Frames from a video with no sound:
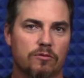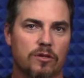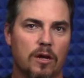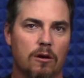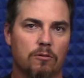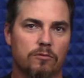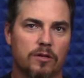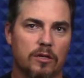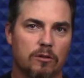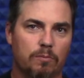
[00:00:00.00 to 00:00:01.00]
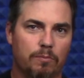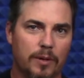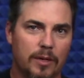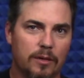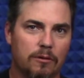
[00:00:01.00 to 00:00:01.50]
notes and you
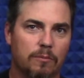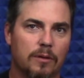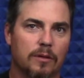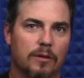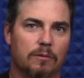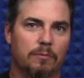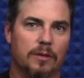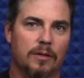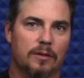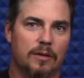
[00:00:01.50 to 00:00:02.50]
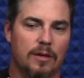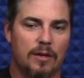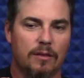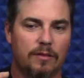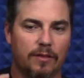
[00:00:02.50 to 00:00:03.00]
bend them a little bit,
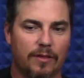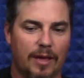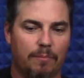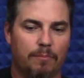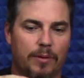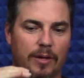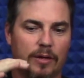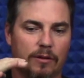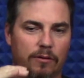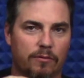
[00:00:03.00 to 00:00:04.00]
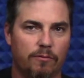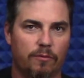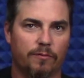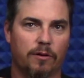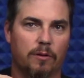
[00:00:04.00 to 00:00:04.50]
then that bend
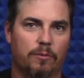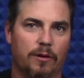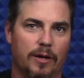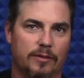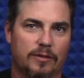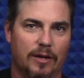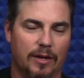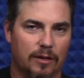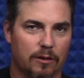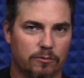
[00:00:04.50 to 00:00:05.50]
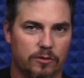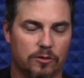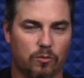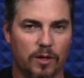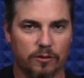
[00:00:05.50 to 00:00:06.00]
reverberates and echoes
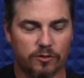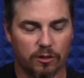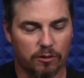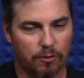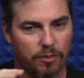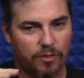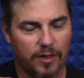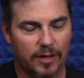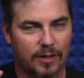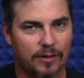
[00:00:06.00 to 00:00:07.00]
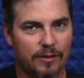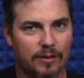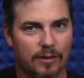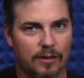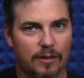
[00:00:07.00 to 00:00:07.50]
as well. So you thicken
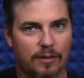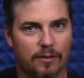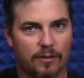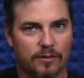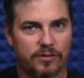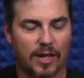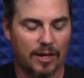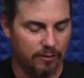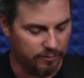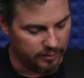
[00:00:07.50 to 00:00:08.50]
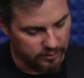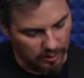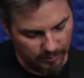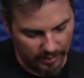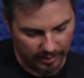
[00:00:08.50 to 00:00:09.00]
the sound that's
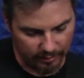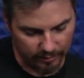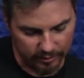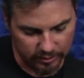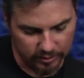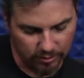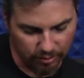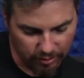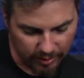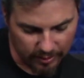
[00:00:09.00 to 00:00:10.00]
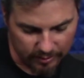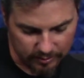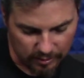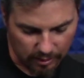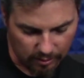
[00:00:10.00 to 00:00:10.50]
coming out. It just
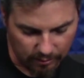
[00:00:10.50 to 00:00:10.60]
thickens all